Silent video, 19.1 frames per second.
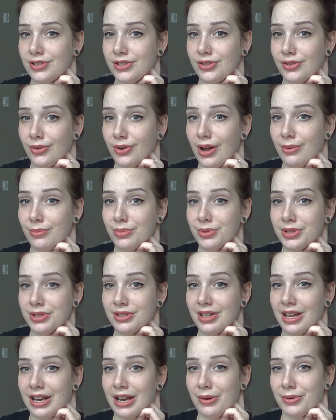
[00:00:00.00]
So
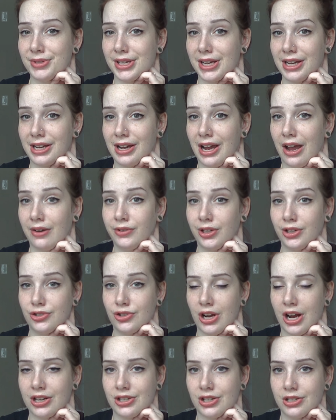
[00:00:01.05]
I was like having
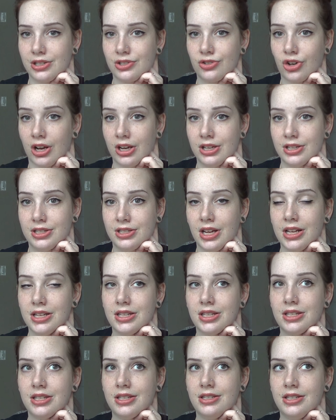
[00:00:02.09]
contractions, trying to stay
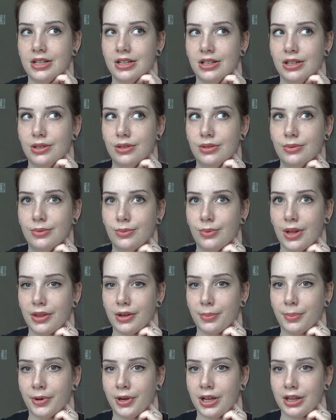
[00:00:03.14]
still while
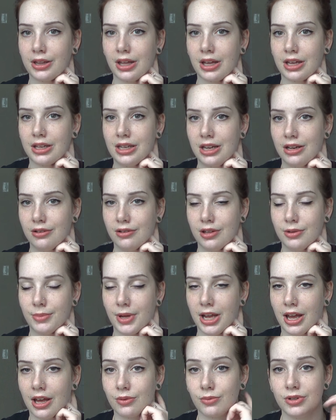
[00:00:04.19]
they're putting like a needle in my
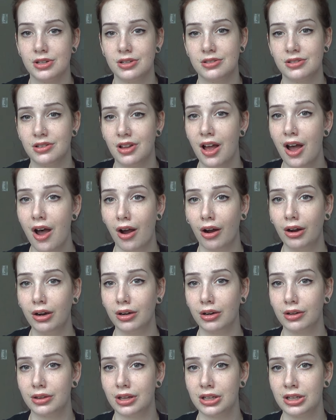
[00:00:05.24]
hand, which is a lot
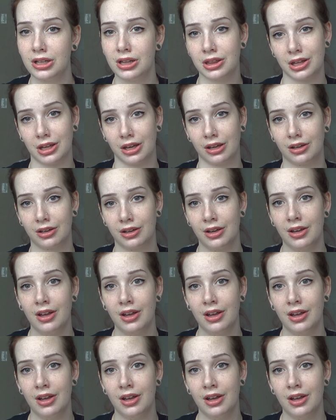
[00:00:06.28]
harder than you think,